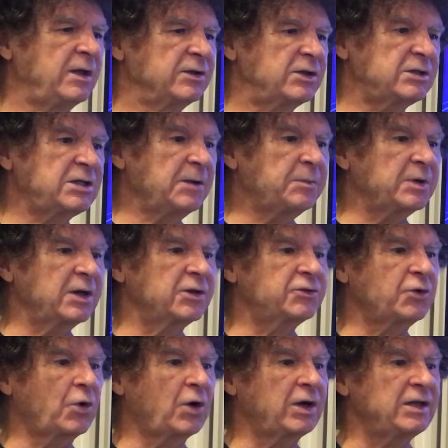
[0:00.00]
The temple
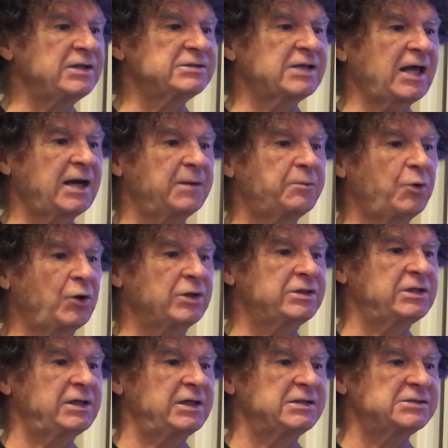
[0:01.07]
authorities had
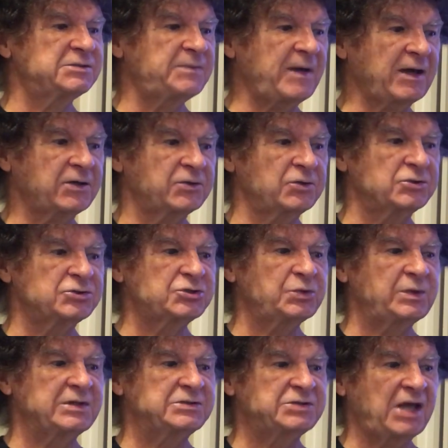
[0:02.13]
appointed inspectors to
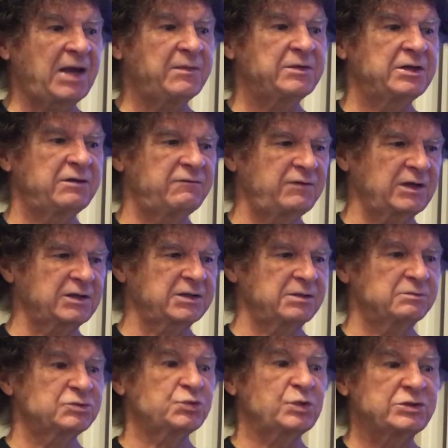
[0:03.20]
examine the
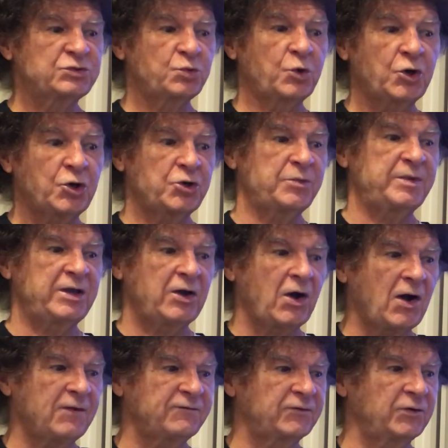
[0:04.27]
victims which were to be
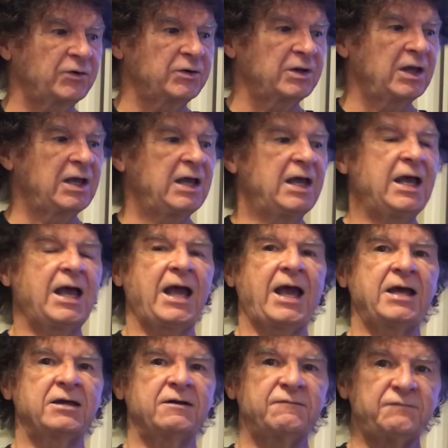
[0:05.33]
offered,
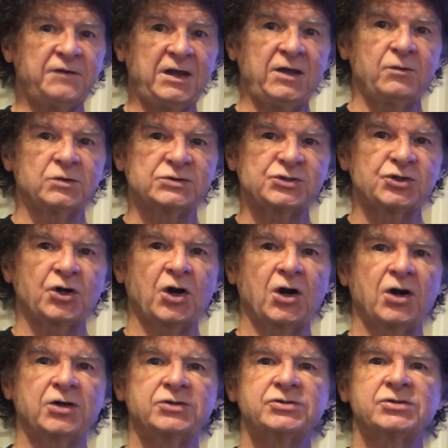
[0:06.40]
and a fee was
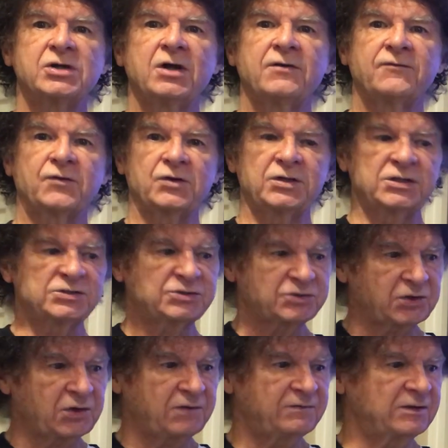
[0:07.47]
charged for this
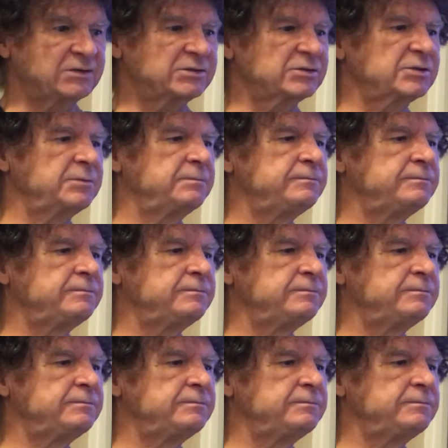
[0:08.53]
service.